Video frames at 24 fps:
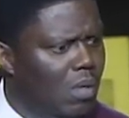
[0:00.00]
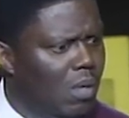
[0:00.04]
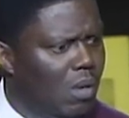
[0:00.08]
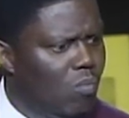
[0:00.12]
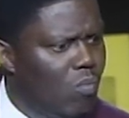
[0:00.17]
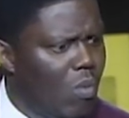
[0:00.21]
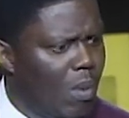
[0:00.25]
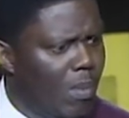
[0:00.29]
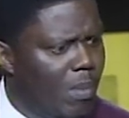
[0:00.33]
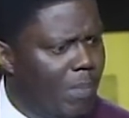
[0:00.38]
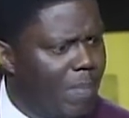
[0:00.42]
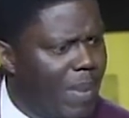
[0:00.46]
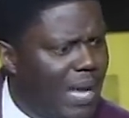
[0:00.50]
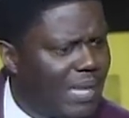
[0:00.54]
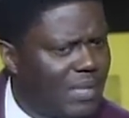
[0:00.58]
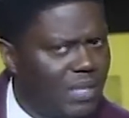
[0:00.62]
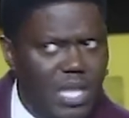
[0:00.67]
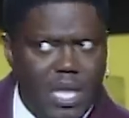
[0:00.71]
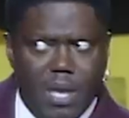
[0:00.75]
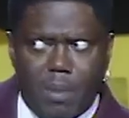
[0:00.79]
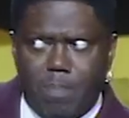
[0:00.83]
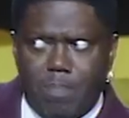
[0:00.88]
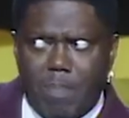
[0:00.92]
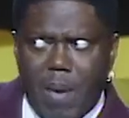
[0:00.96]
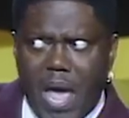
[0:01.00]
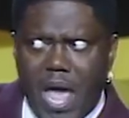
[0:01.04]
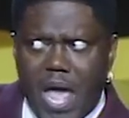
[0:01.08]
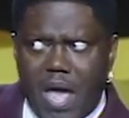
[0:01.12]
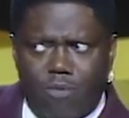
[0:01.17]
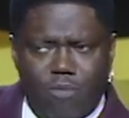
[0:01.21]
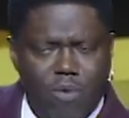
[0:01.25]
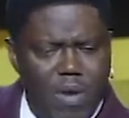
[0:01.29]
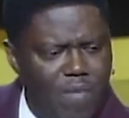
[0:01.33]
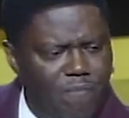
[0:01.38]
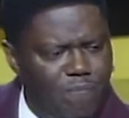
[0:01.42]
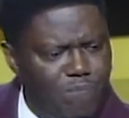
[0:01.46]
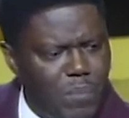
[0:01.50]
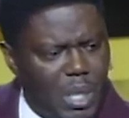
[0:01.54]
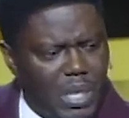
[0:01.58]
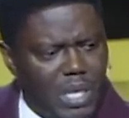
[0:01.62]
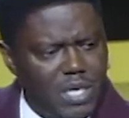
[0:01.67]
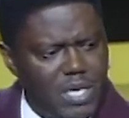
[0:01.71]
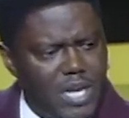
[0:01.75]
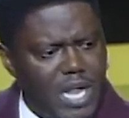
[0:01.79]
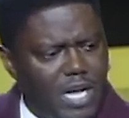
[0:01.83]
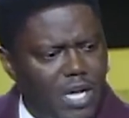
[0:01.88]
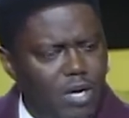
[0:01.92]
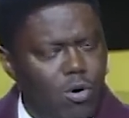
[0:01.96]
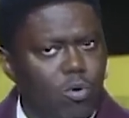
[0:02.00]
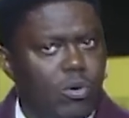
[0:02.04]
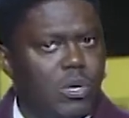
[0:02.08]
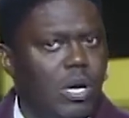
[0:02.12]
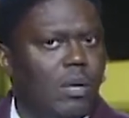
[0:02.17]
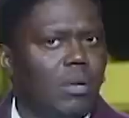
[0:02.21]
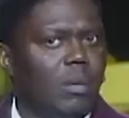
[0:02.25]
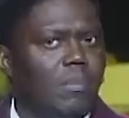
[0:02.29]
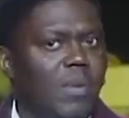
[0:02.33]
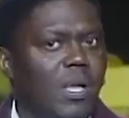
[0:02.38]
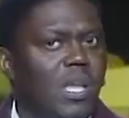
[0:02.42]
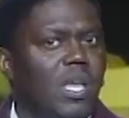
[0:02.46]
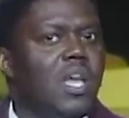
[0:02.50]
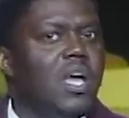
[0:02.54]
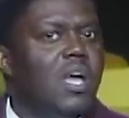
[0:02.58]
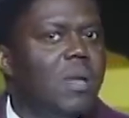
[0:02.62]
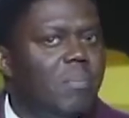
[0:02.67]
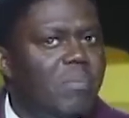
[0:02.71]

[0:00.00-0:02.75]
Woman back there, halfway fucking naked, gonna come to me.